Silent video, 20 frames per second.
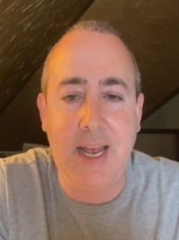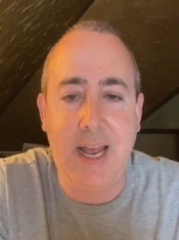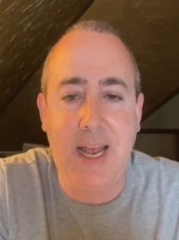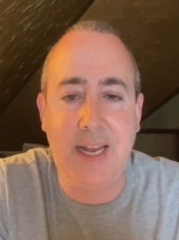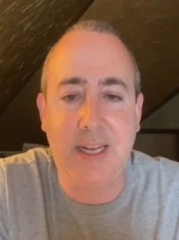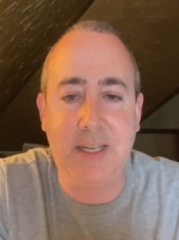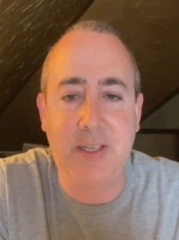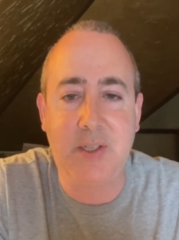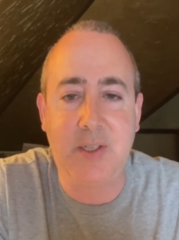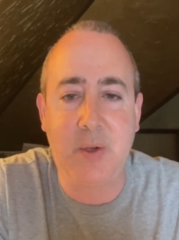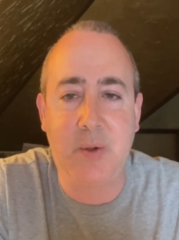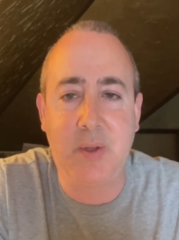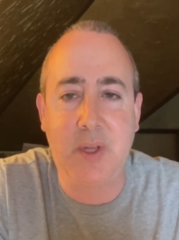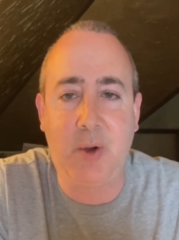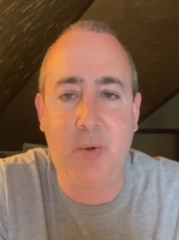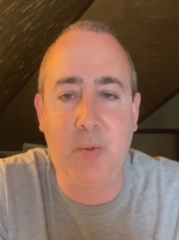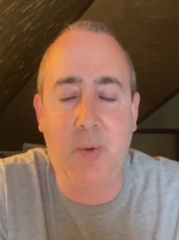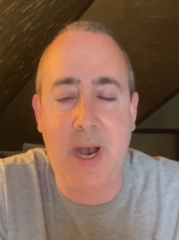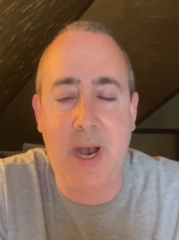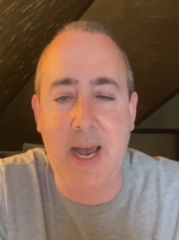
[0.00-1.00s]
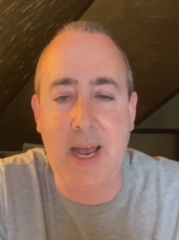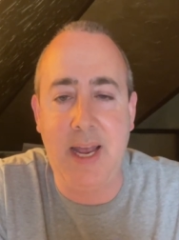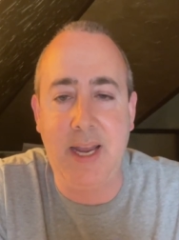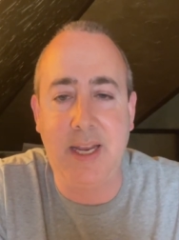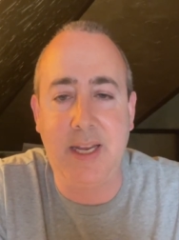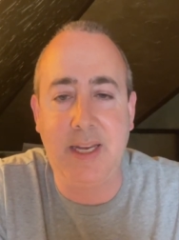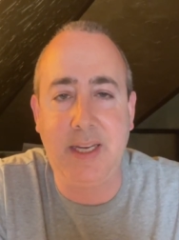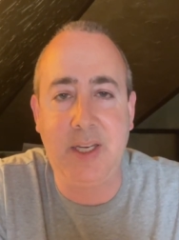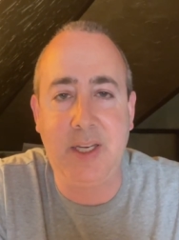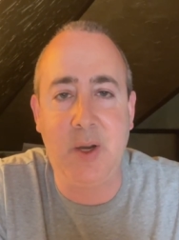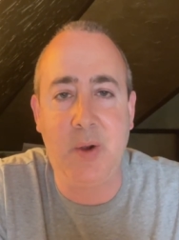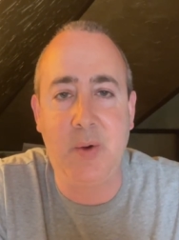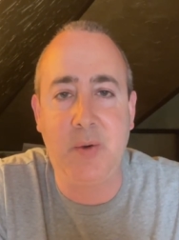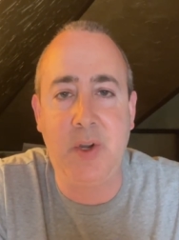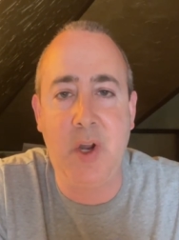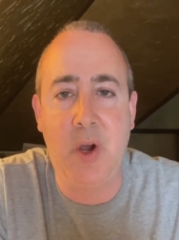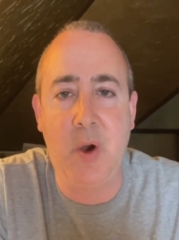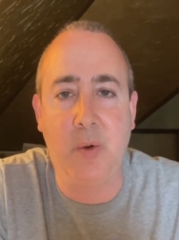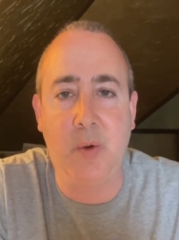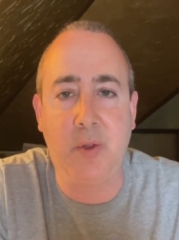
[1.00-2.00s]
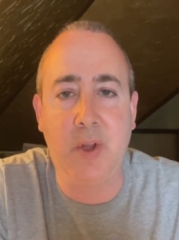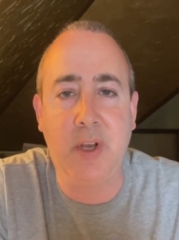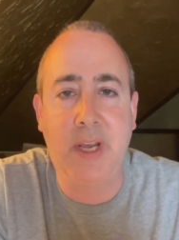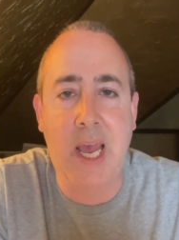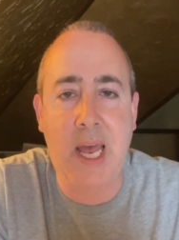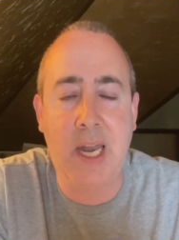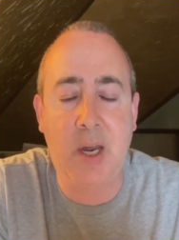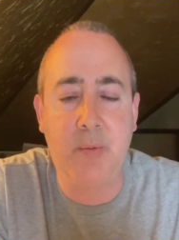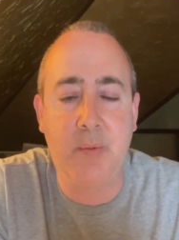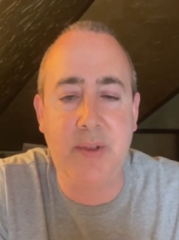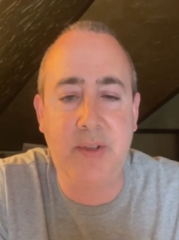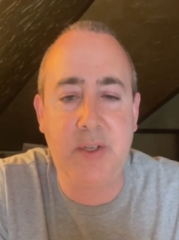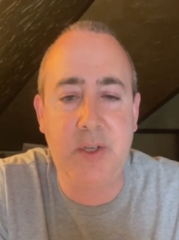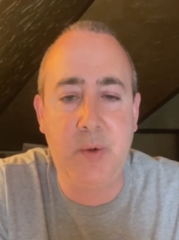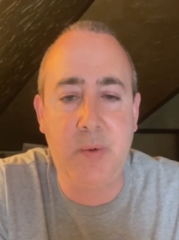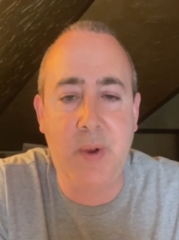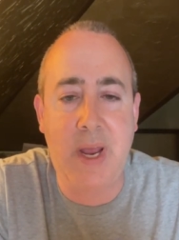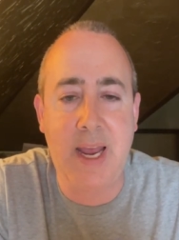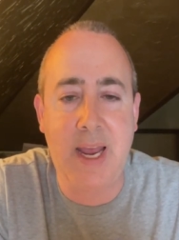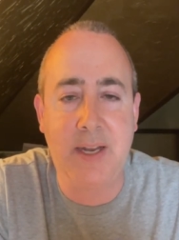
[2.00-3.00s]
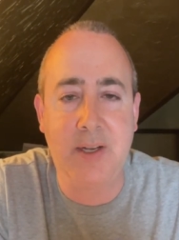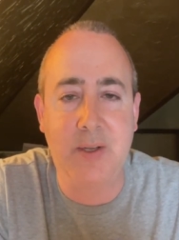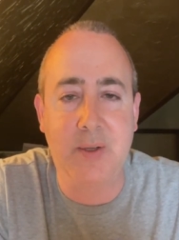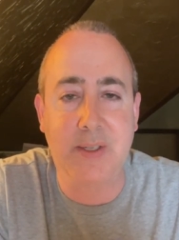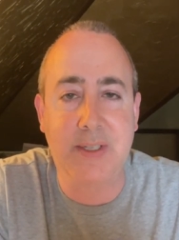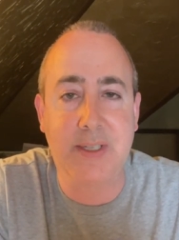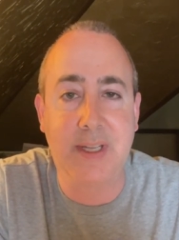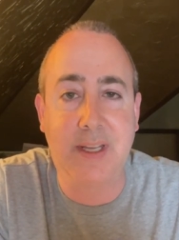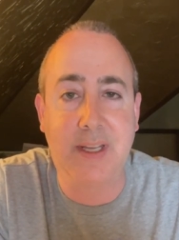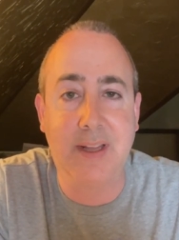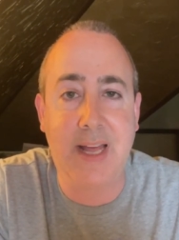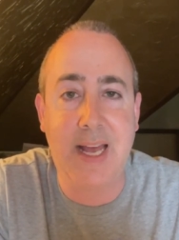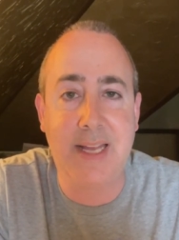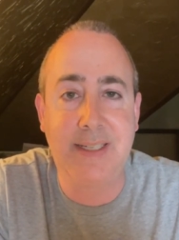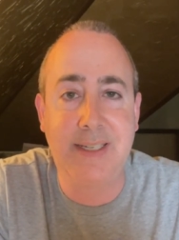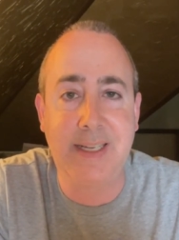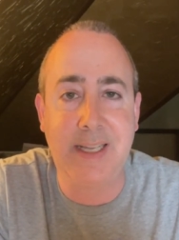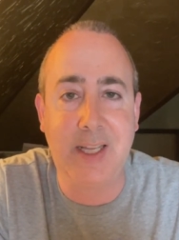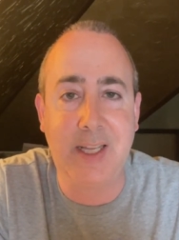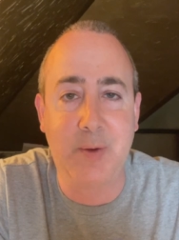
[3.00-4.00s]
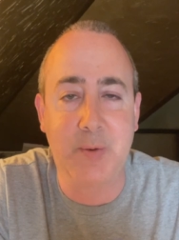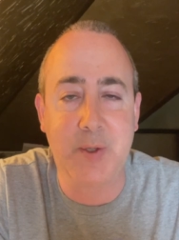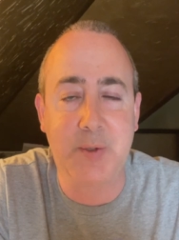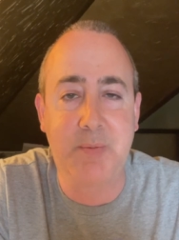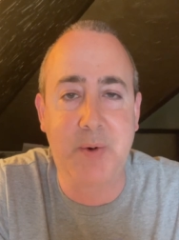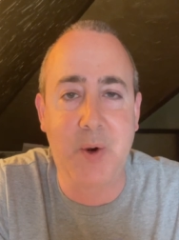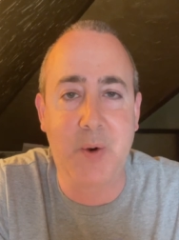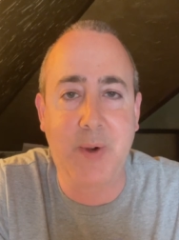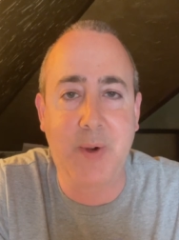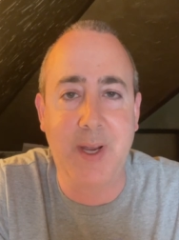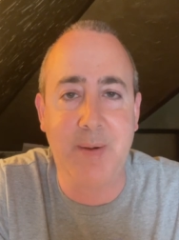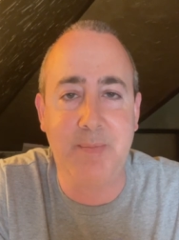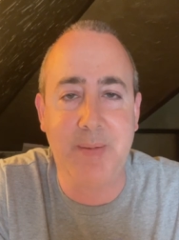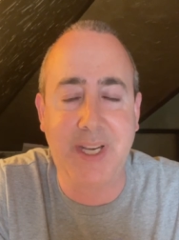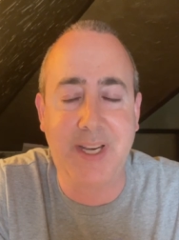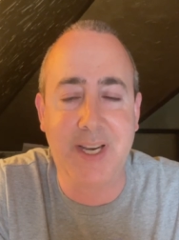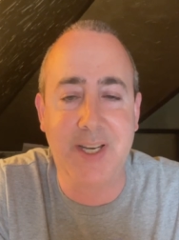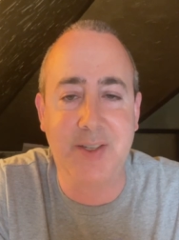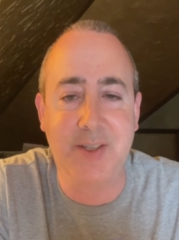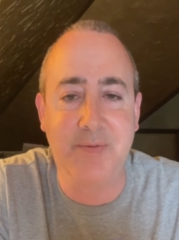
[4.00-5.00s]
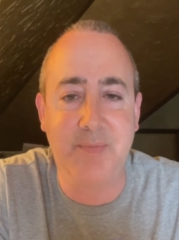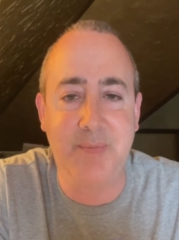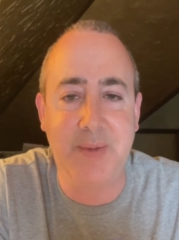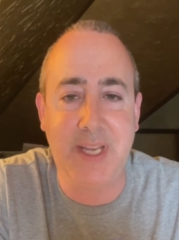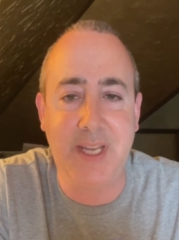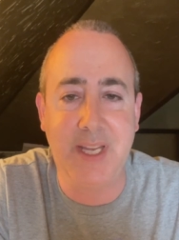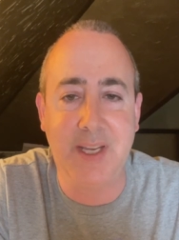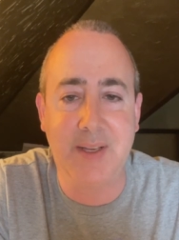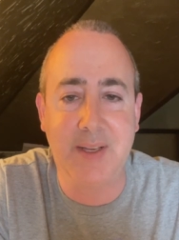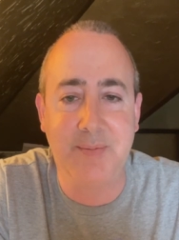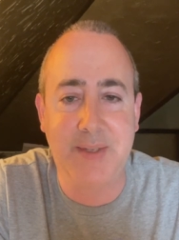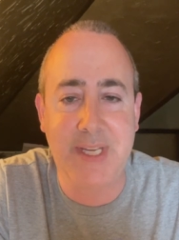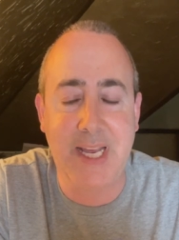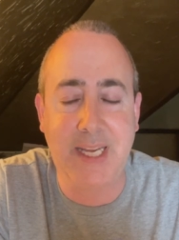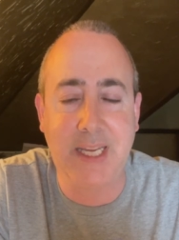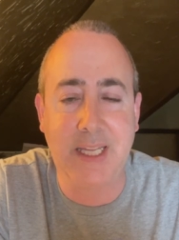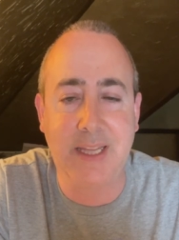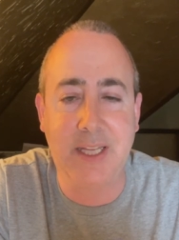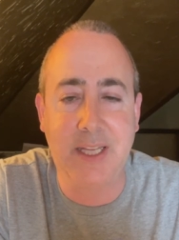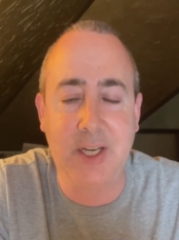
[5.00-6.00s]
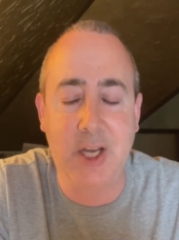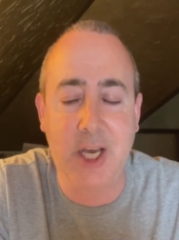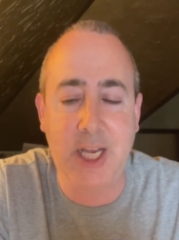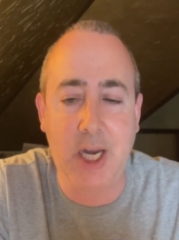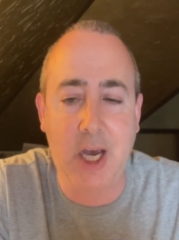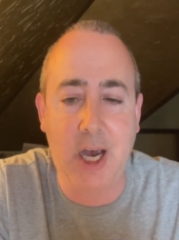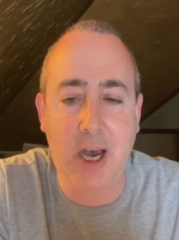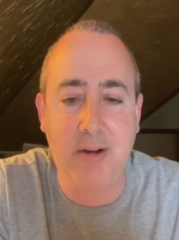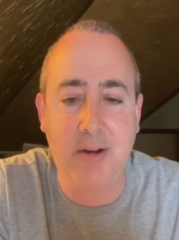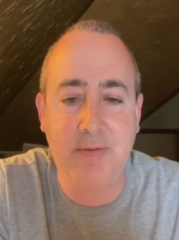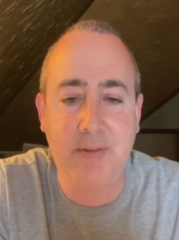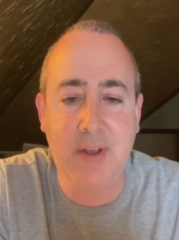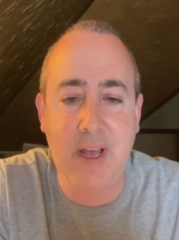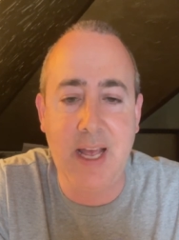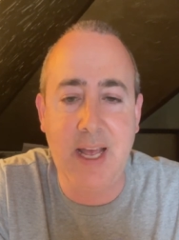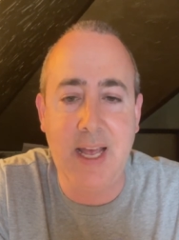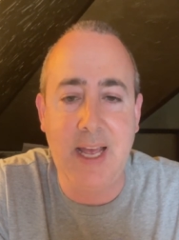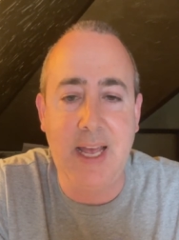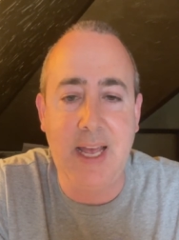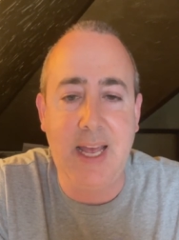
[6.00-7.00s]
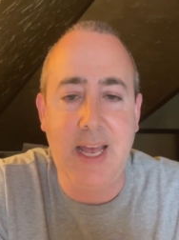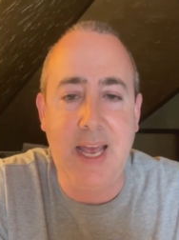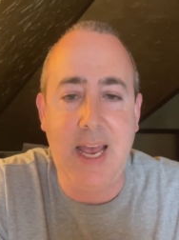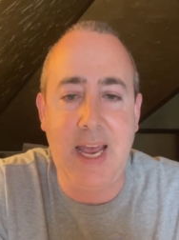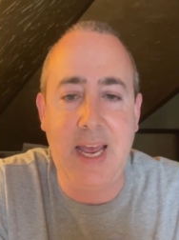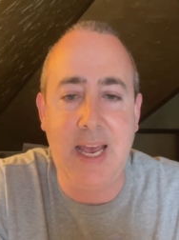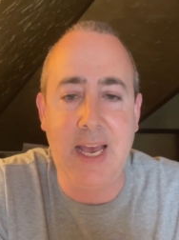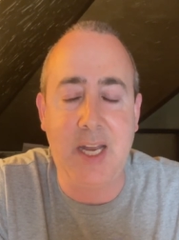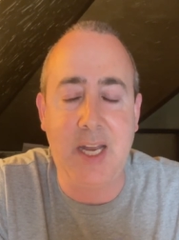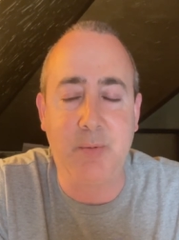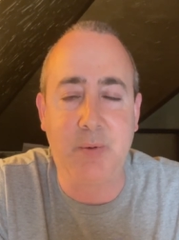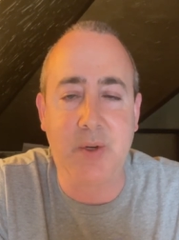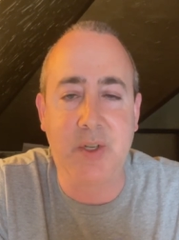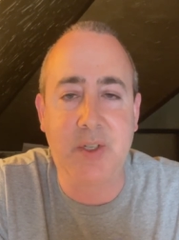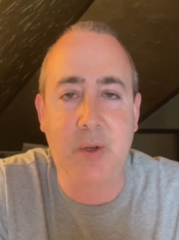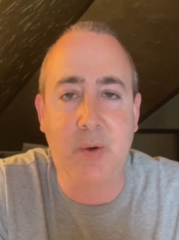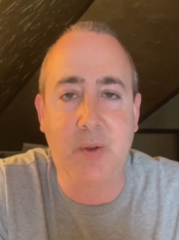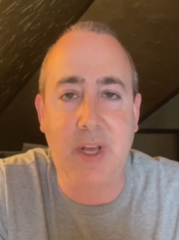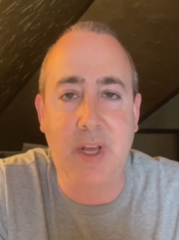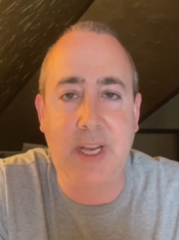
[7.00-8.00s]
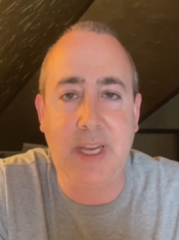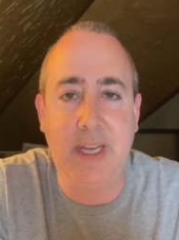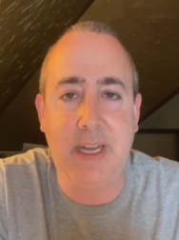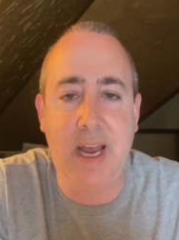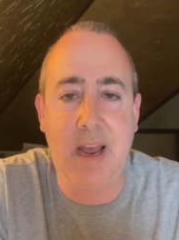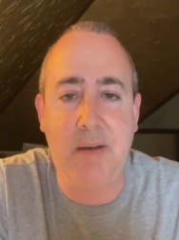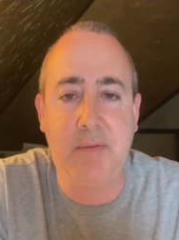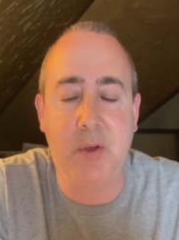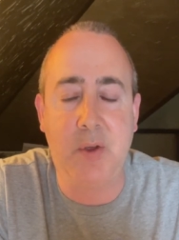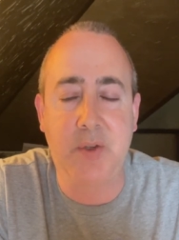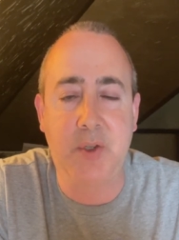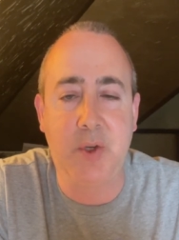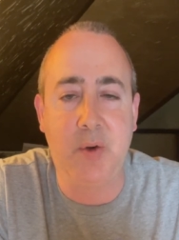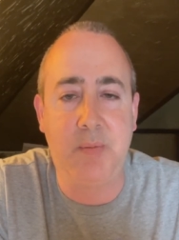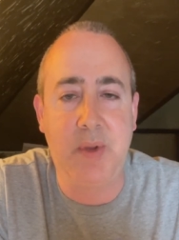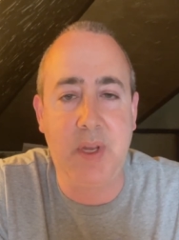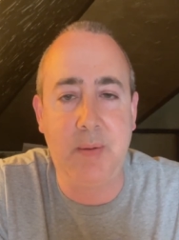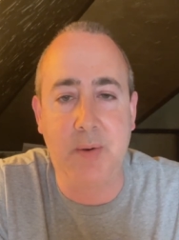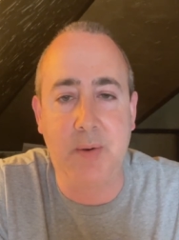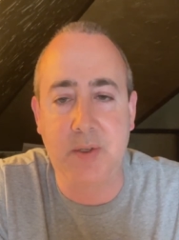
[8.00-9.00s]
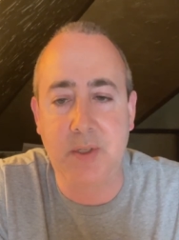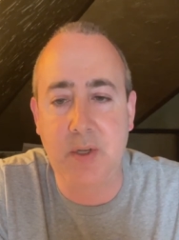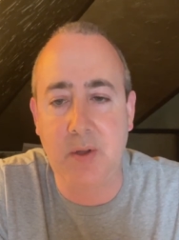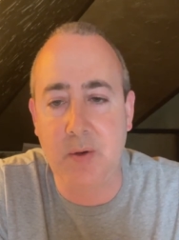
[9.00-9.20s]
And so, like, why? You know, no, look at it with two handles. The glass ceiling was broken because of me taking the night off. And we're so lucky to have those two people, so